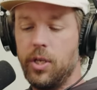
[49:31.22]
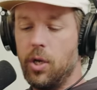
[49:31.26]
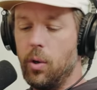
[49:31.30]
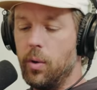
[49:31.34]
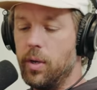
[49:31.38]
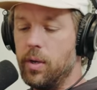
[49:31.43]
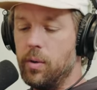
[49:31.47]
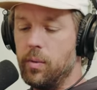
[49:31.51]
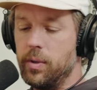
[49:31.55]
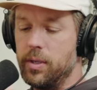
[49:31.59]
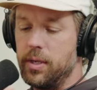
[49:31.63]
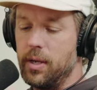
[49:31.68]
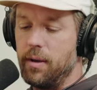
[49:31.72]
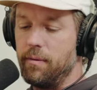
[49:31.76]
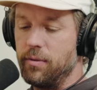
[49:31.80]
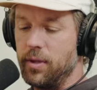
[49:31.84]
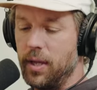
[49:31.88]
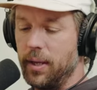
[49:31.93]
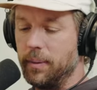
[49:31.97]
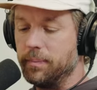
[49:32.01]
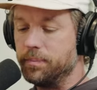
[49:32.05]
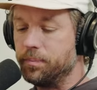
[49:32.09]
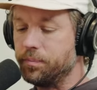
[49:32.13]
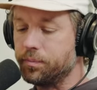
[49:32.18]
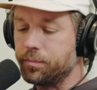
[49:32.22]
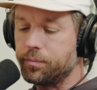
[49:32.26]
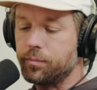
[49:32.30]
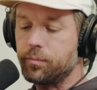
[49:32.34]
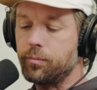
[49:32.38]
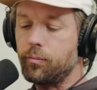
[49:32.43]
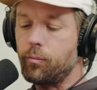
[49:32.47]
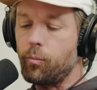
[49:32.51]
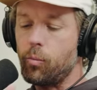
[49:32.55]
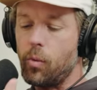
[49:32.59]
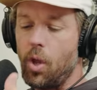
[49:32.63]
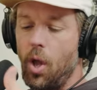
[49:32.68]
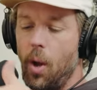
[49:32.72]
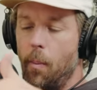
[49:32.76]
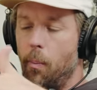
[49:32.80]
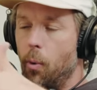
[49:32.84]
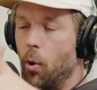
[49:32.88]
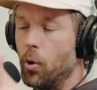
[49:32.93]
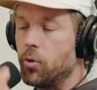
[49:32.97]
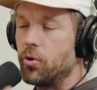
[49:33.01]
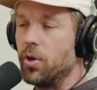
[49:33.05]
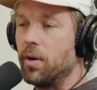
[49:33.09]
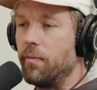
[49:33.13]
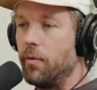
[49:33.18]
you know he would have like a
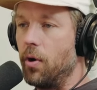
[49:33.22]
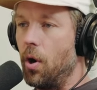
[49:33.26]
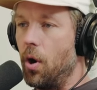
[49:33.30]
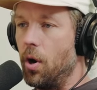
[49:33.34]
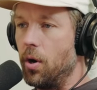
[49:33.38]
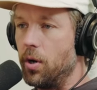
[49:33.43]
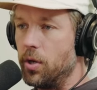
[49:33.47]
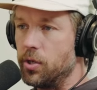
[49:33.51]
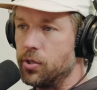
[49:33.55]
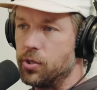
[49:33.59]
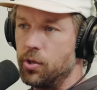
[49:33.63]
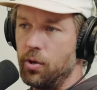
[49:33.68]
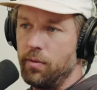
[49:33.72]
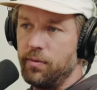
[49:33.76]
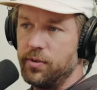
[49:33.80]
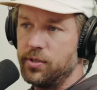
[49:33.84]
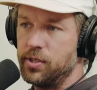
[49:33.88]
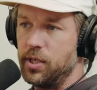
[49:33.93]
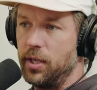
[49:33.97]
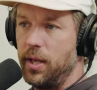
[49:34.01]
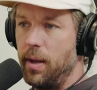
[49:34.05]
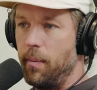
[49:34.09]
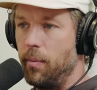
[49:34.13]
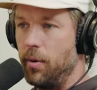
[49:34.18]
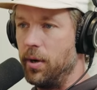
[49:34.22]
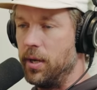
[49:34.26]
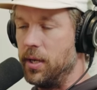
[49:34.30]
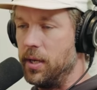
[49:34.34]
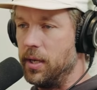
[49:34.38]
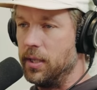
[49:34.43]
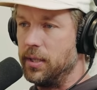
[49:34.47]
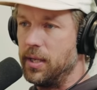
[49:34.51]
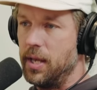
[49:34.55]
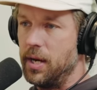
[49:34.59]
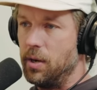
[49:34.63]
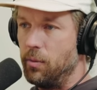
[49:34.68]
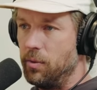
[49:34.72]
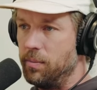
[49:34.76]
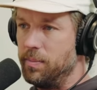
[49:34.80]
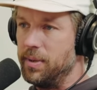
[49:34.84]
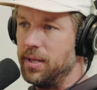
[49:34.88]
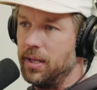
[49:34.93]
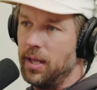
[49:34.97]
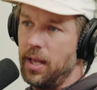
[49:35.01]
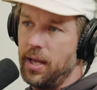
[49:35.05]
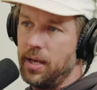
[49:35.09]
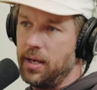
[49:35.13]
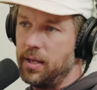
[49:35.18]
portrait of an artist or of a celebrity, and then it would
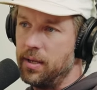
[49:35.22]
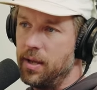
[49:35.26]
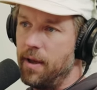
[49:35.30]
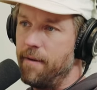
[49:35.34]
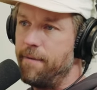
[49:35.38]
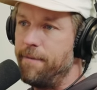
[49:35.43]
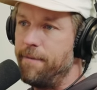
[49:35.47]
be like